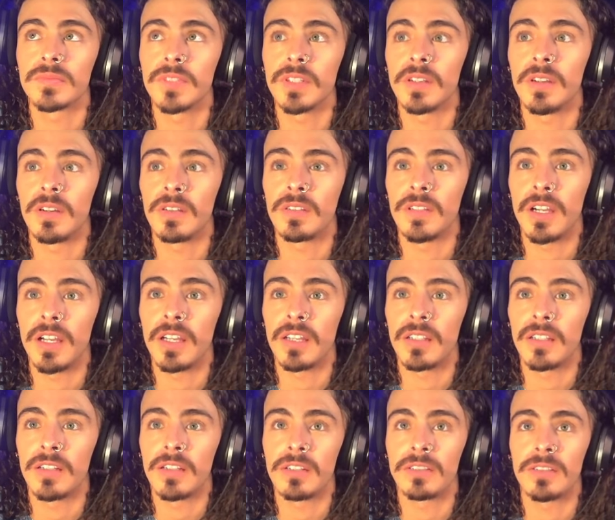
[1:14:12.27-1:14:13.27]
Alright,
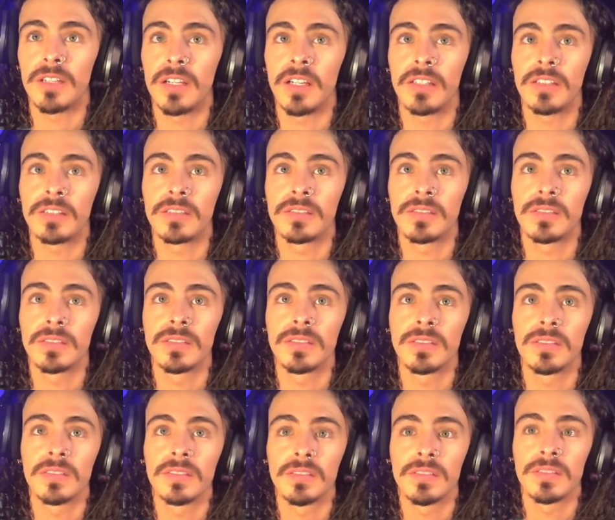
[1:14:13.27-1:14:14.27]
alright.
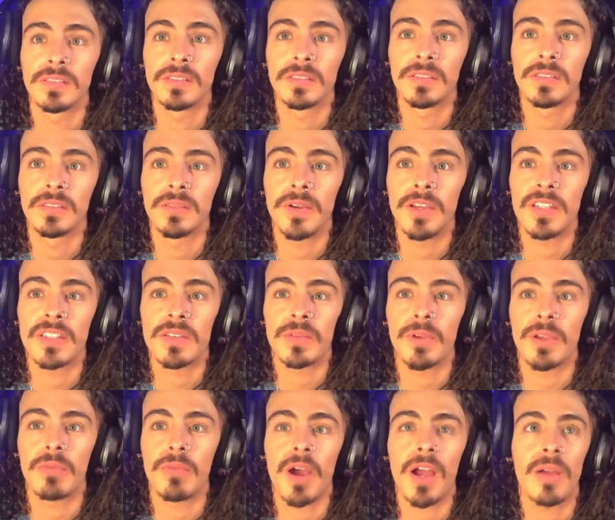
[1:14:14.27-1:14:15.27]
Wait, so
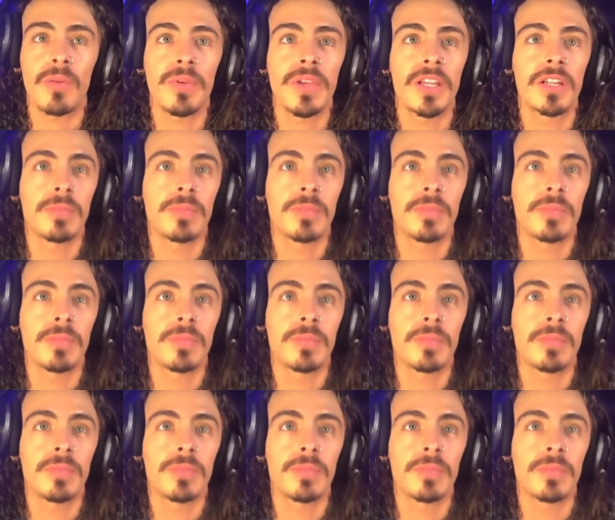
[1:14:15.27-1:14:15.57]
wait, why are we in a